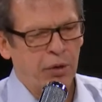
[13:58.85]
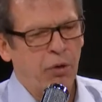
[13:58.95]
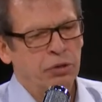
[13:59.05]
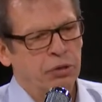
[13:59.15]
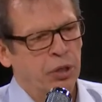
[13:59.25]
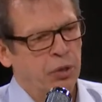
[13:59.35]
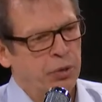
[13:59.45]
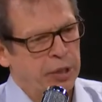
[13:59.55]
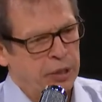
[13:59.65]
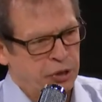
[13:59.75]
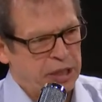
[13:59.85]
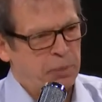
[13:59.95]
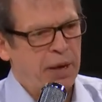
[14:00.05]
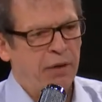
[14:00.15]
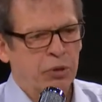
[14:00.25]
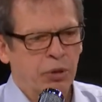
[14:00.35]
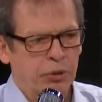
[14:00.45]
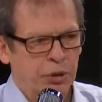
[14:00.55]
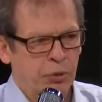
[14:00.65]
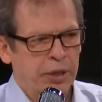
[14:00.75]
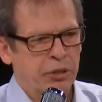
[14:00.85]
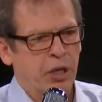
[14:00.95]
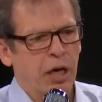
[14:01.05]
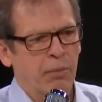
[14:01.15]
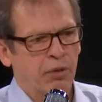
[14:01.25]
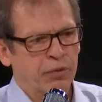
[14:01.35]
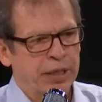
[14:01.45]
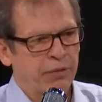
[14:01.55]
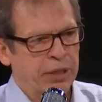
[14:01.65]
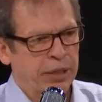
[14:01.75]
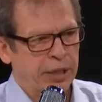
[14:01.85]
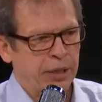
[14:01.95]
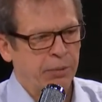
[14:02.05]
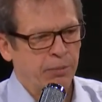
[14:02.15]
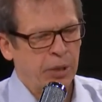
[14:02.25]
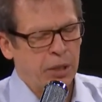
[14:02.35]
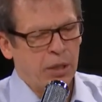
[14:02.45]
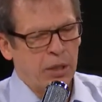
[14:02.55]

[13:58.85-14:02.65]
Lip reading: And also, Jake Spavital did a great job of giving him